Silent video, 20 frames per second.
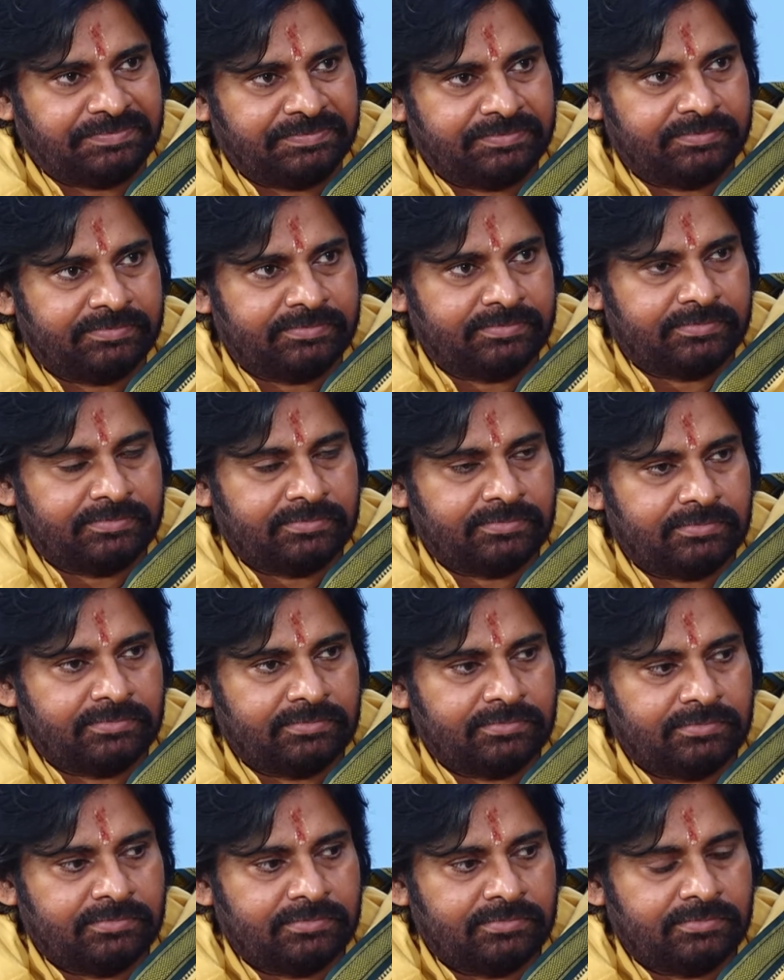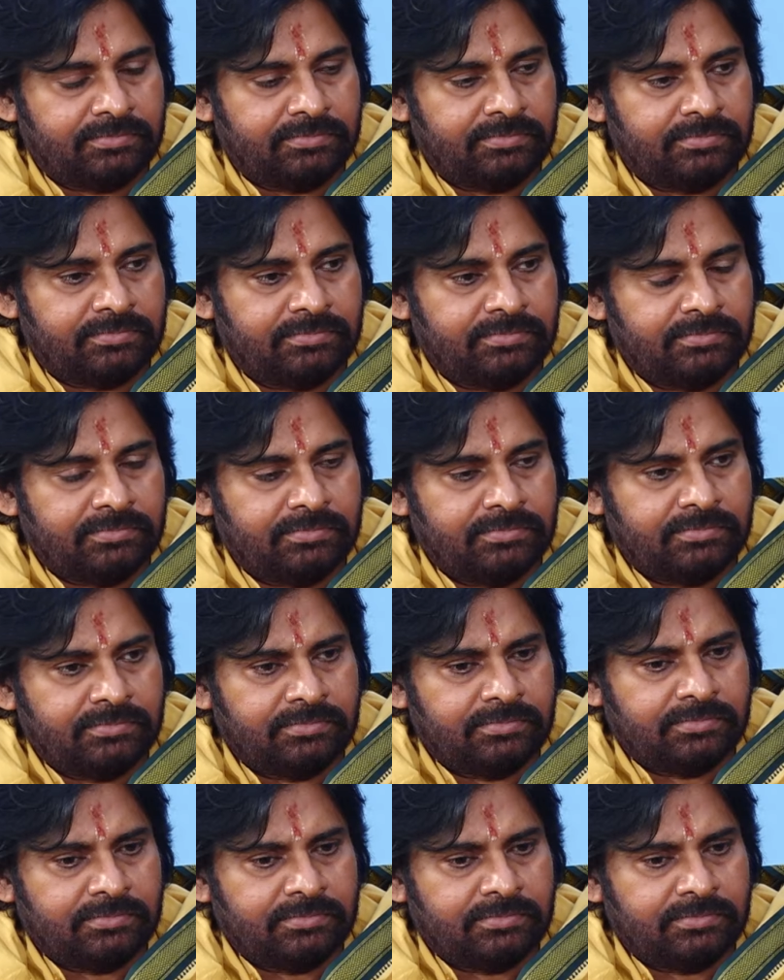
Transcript: Nothing is said.